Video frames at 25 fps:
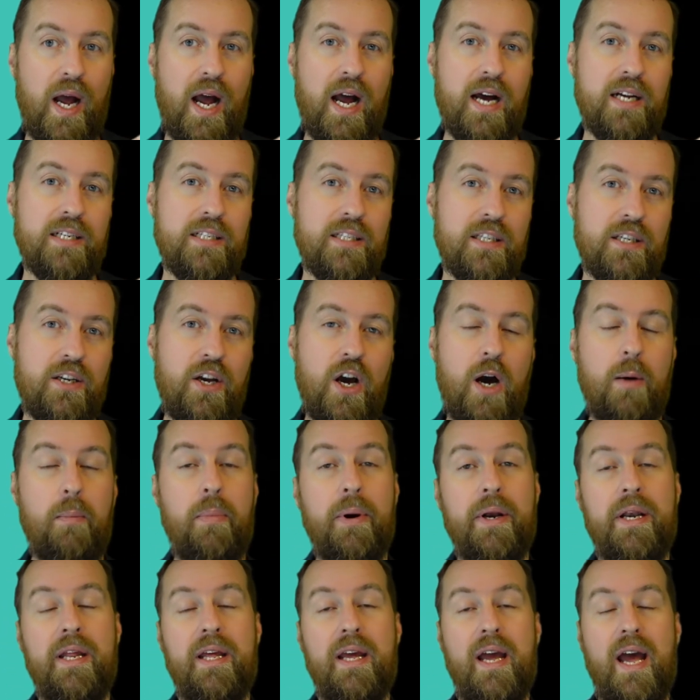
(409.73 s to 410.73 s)
as the
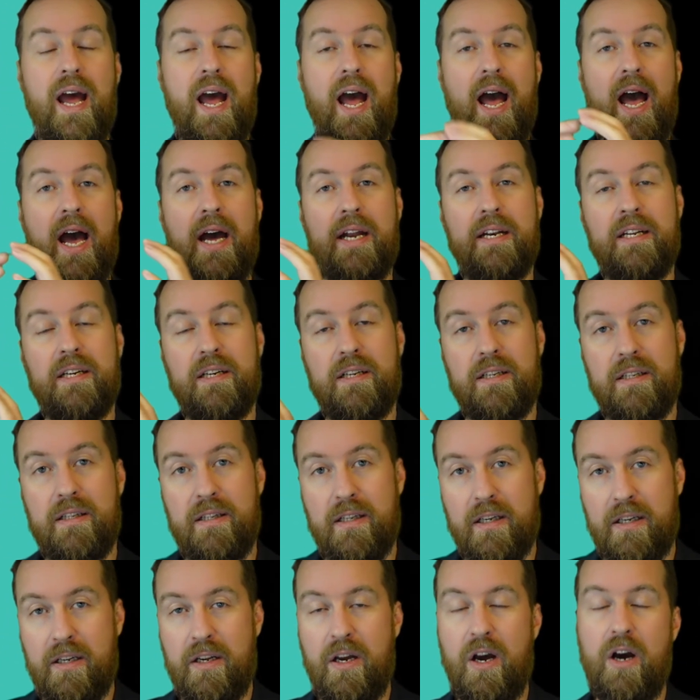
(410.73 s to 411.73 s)
company and
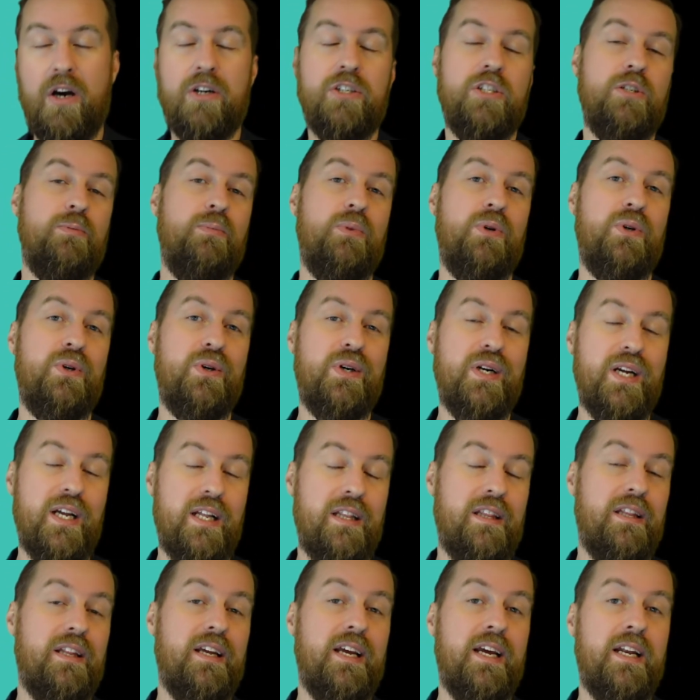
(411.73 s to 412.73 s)
the customer
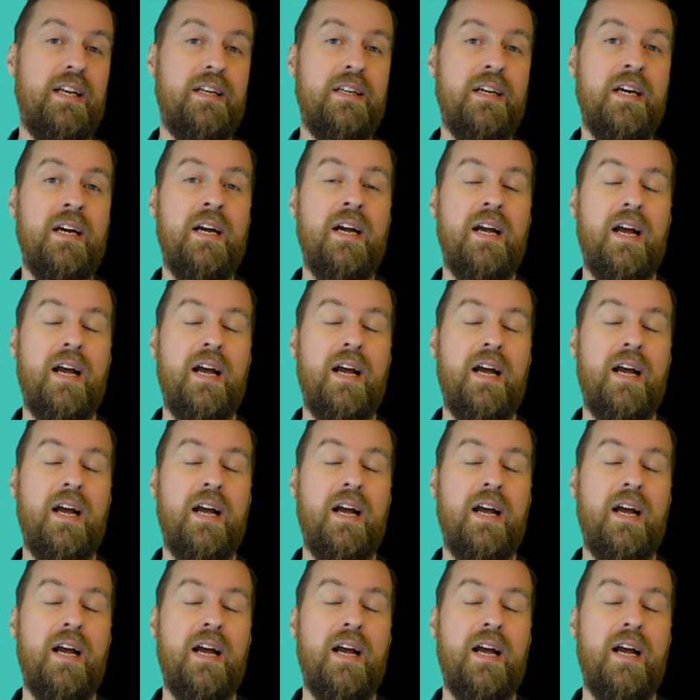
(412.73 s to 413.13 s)
in the end,